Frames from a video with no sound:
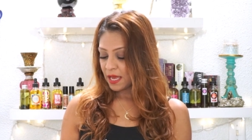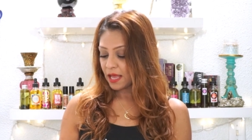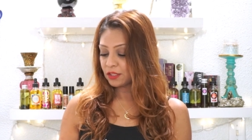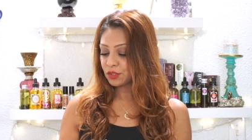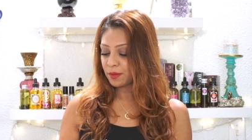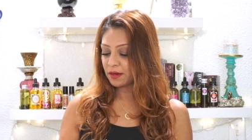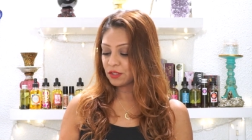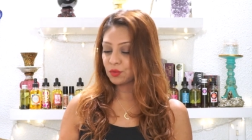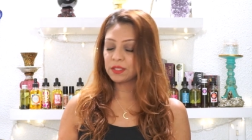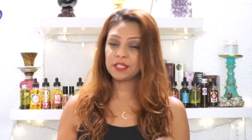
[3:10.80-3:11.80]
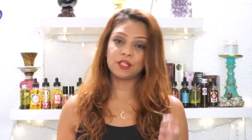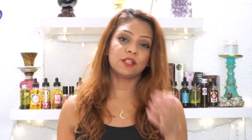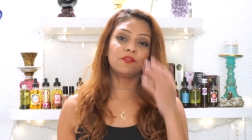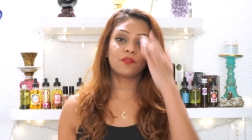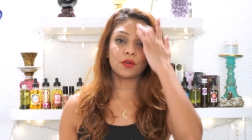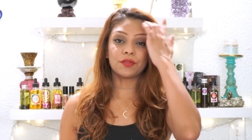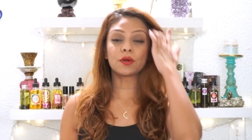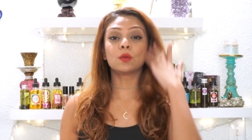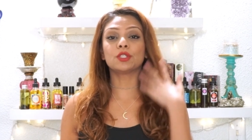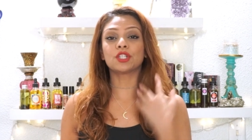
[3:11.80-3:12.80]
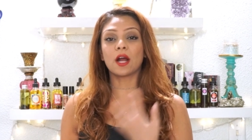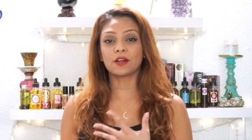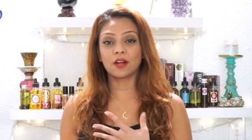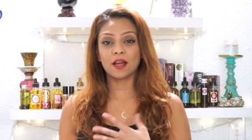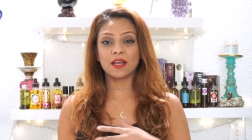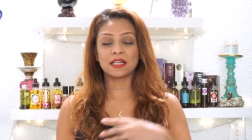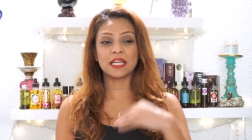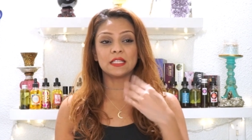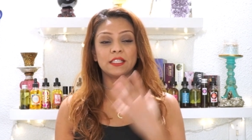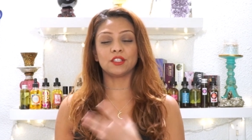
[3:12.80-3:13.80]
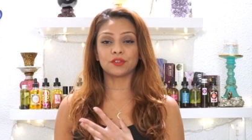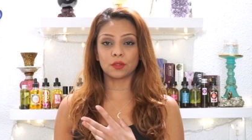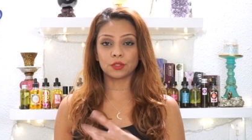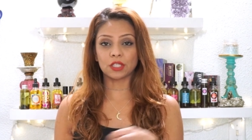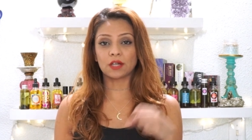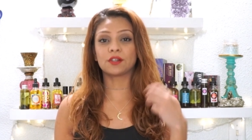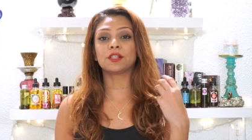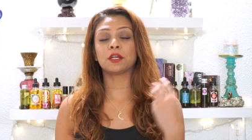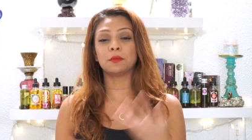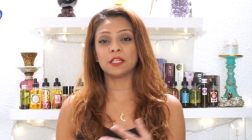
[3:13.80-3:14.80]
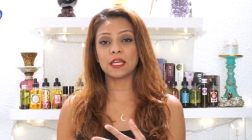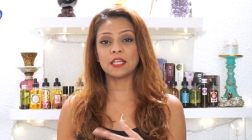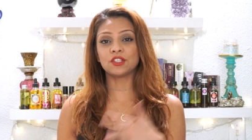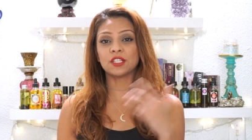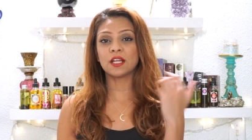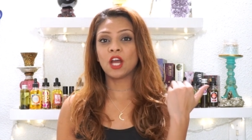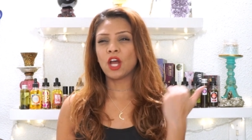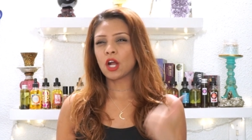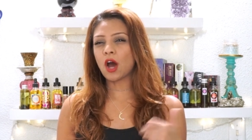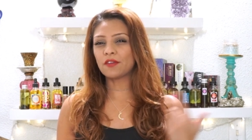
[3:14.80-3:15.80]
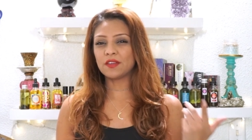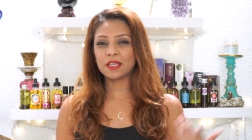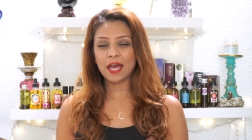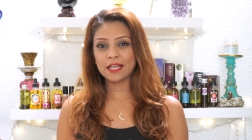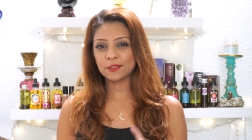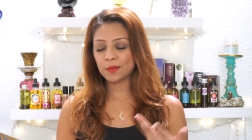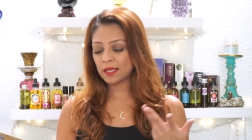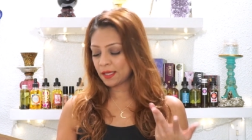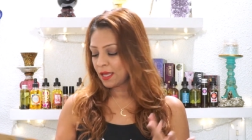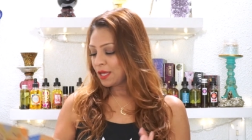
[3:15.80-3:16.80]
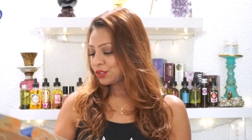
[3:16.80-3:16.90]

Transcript: Elderberry is really good for throat chakra and healing your throat chakra, communication, coughing, asthma.